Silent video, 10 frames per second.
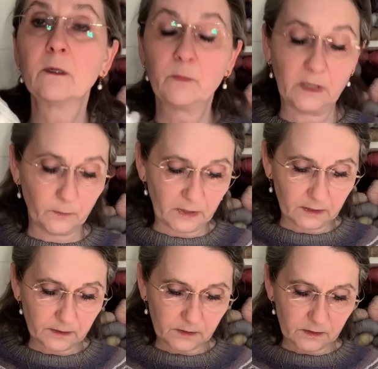
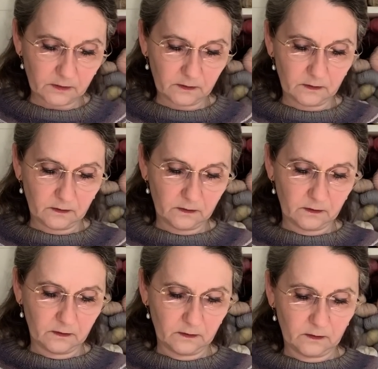millimeters,
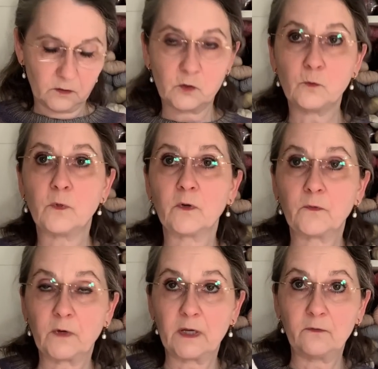
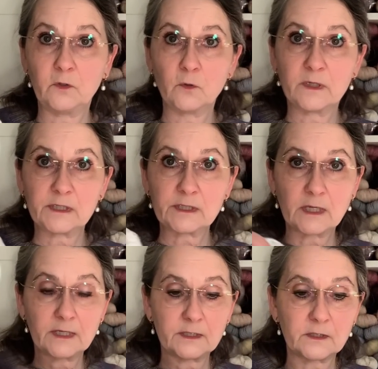2.5 US
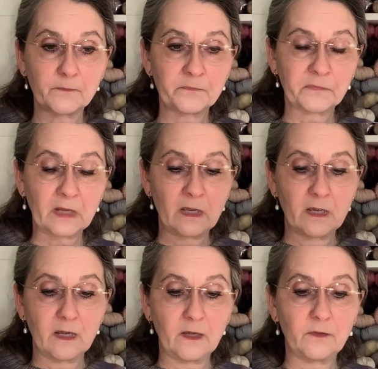size,
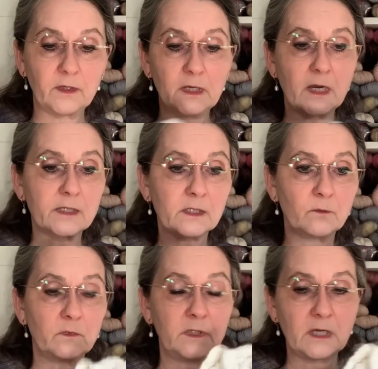and the
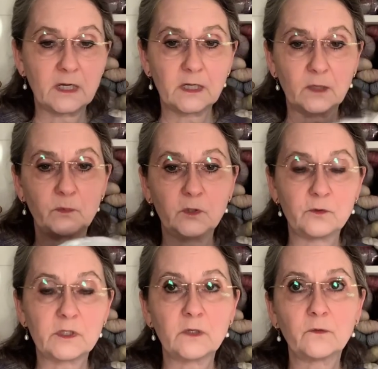yarn I'm
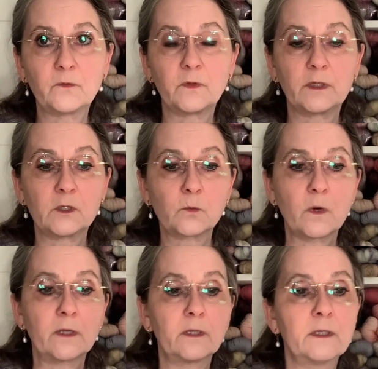using for this
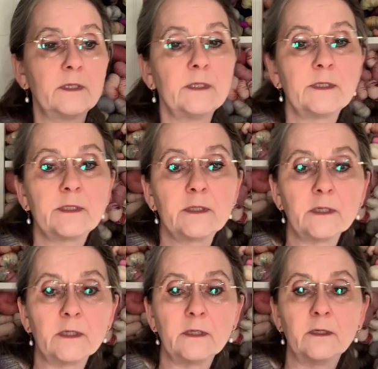one is
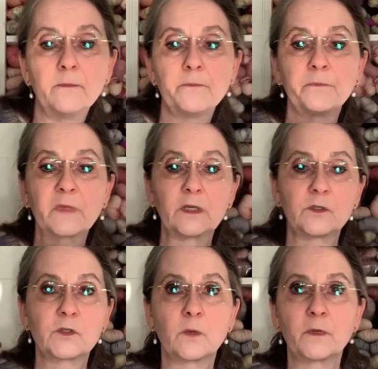the
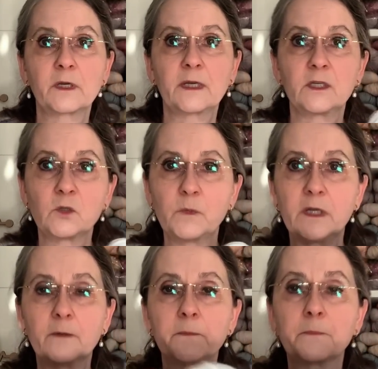Summer
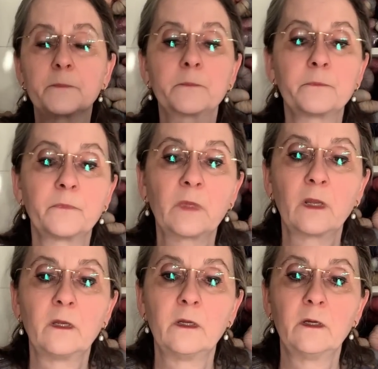Cashmere
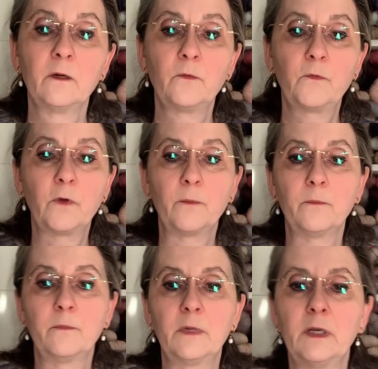from
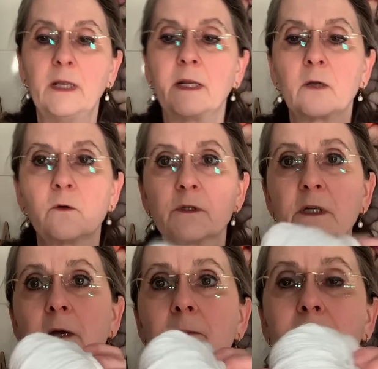Lana
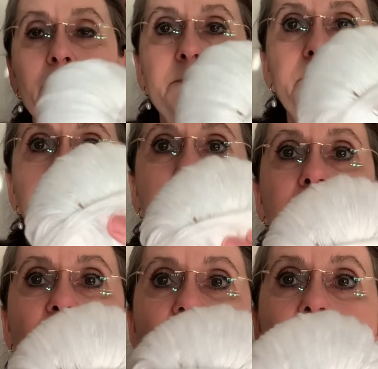Grossa,
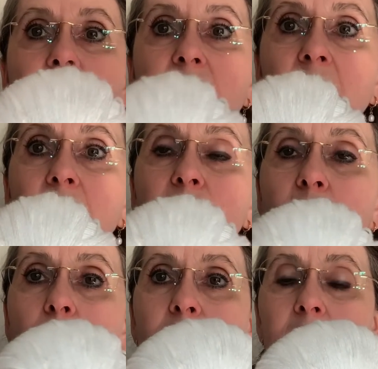a
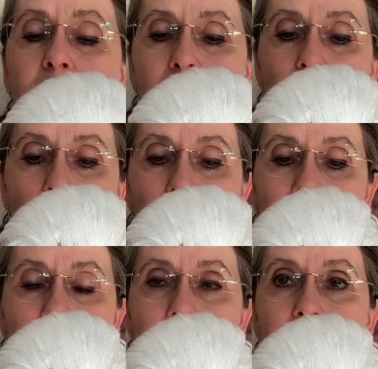German brand.